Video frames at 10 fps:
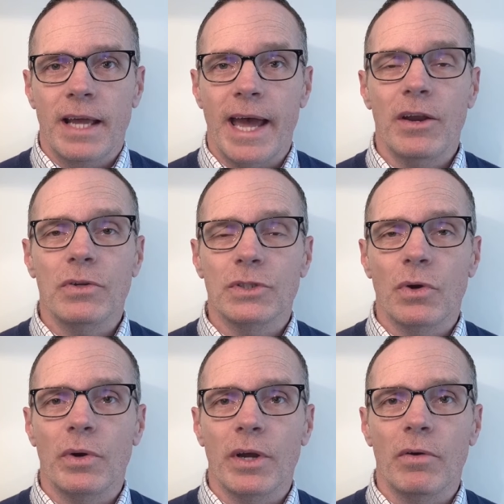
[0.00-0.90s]
and also
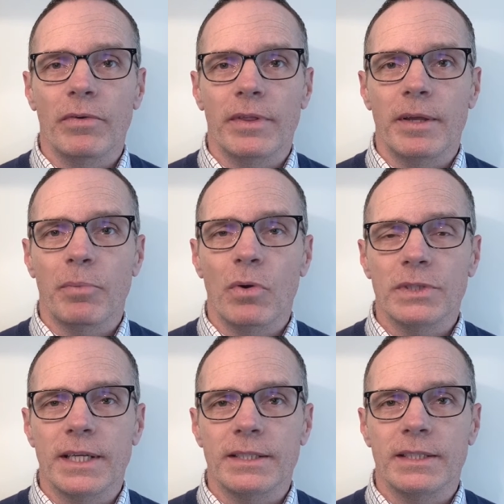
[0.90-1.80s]
going over the
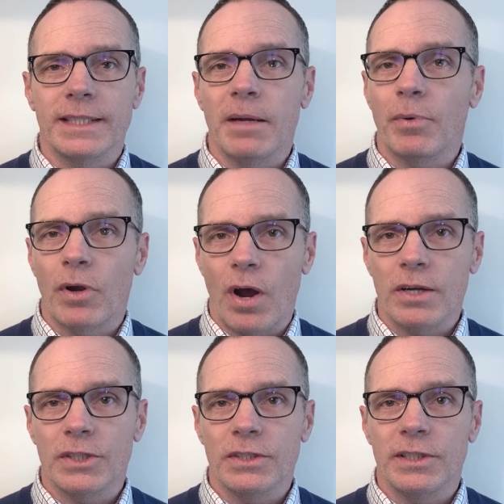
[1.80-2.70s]
processes and
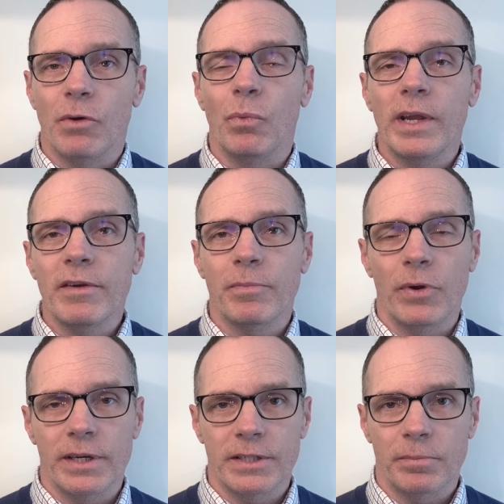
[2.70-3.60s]
precautions that we have
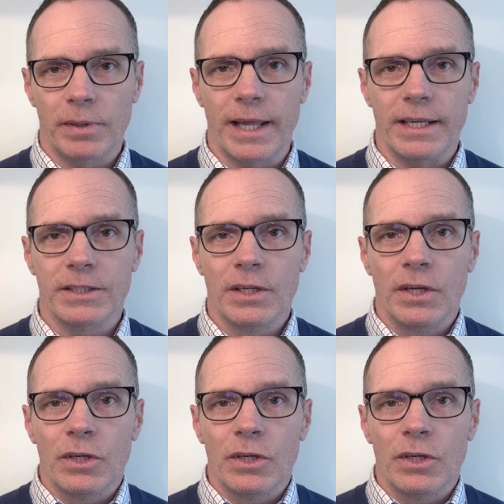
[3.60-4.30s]
put into place